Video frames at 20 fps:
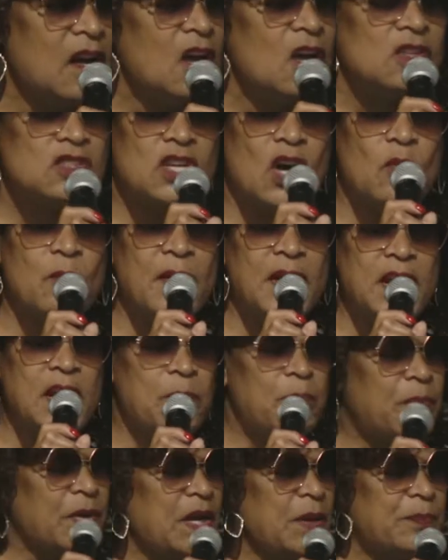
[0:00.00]
So many
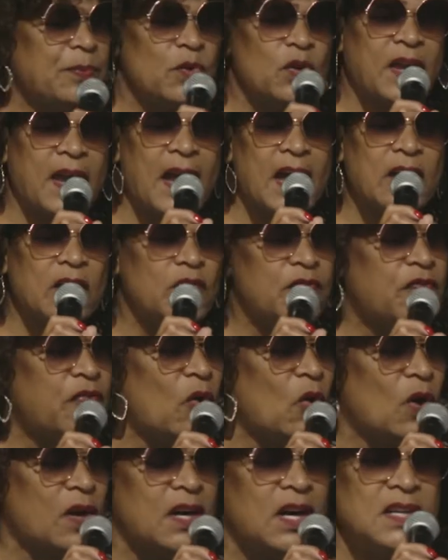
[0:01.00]
people can't
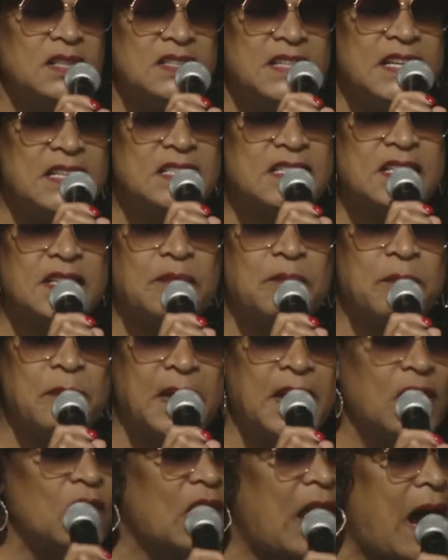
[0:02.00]
afford a decent
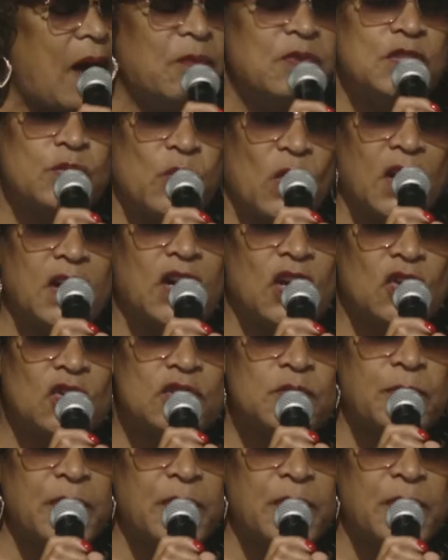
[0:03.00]
meal. I was one of those